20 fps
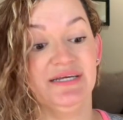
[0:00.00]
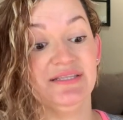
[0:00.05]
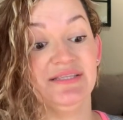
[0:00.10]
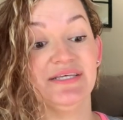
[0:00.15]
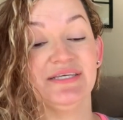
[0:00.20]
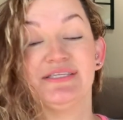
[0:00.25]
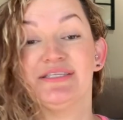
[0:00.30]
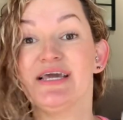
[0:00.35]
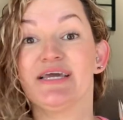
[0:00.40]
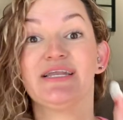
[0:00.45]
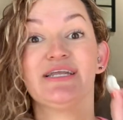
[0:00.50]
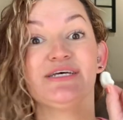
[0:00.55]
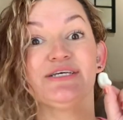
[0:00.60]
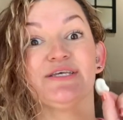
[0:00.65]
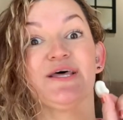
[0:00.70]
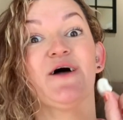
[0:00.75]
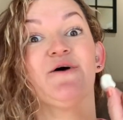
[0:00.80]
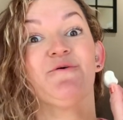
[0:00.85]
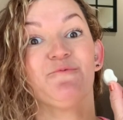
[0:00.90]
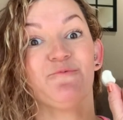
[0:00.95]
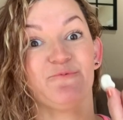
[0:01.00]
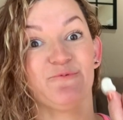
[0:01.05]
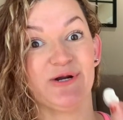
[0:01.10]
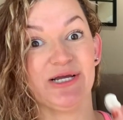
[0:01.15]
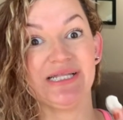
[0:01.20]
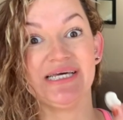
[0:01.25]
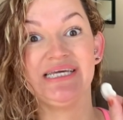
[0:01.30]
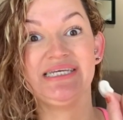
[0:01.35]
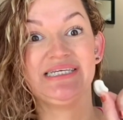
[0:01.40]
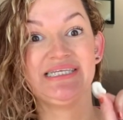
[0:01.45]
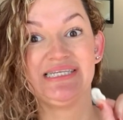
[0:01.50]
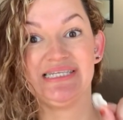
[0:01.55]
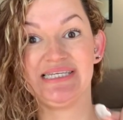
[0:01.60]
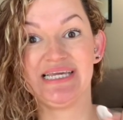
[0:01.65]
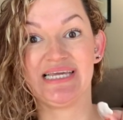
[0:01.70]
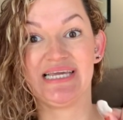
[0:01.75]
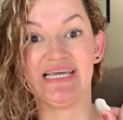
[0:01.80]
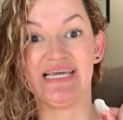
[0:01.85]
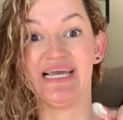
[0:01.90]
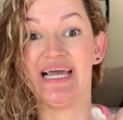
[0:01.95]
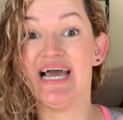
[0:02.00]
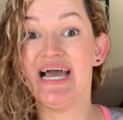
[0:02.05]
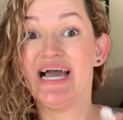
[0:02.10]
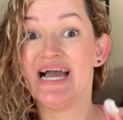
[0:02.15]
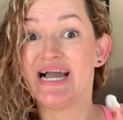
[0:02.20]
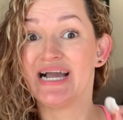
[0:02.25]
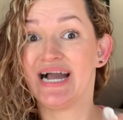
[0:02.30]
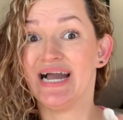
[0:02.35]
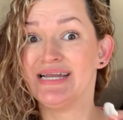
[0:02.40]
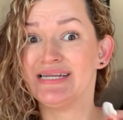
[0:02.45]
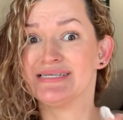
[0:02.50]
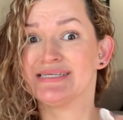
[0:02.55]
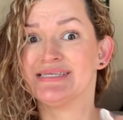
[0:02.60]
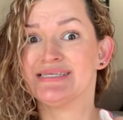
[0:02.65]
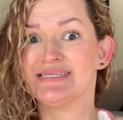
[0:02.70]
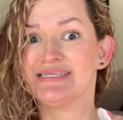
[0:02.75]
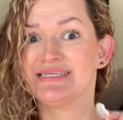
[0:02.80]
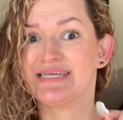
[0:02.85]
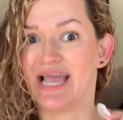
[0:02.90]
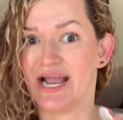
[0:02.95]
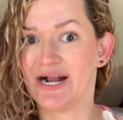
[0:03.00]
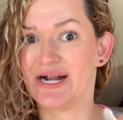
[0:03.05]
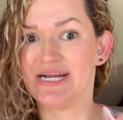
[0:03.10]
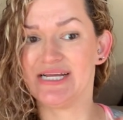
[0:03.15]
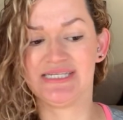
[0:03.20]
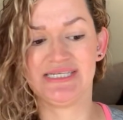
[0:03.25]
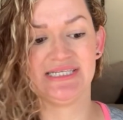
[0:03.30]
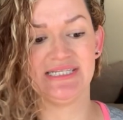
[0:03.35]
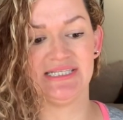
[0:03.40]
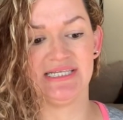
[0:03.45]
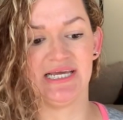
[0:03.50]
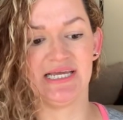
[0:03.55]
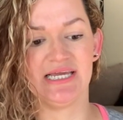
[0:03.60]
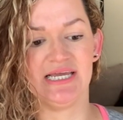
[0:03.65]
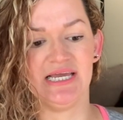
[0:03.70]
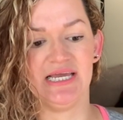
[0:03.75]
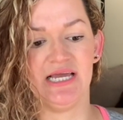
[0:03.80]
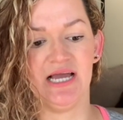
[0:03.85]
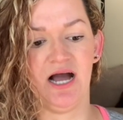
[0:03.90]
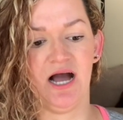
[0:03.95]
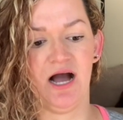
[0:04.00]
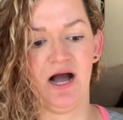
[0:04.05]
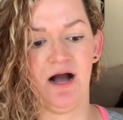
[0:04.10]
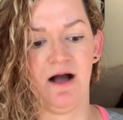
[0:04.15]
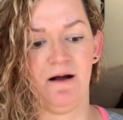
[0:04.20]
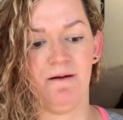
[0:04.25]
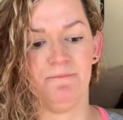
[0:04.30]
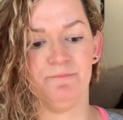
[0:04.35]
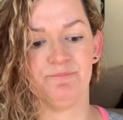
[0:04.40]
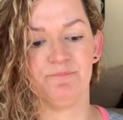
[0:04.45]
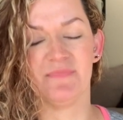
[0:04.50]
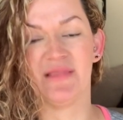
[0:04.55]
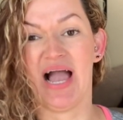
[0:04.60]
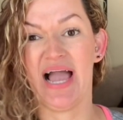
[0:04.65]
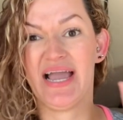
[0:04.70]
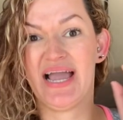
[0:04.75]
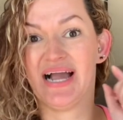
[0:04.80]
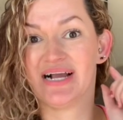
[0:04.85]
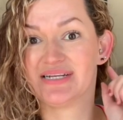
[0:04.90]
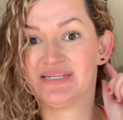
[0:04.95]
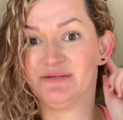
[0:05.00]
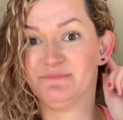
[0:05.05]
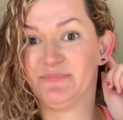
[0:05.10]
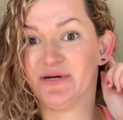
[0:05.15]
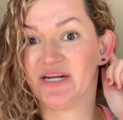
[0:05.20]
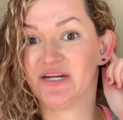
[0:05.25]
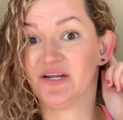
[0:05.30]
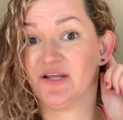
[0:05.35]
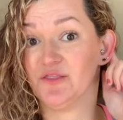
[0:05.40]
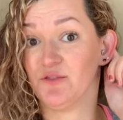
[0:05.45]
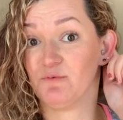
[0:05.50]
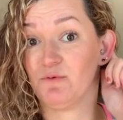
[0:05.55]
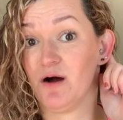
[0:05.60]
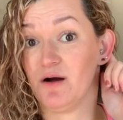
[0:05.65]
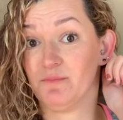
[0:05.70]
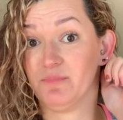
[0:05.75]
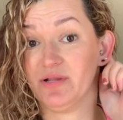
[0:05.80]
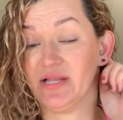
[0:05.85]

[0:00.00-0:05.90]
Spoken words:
This thing is really sticky, kind of scary sticky. I actually put it on the wrong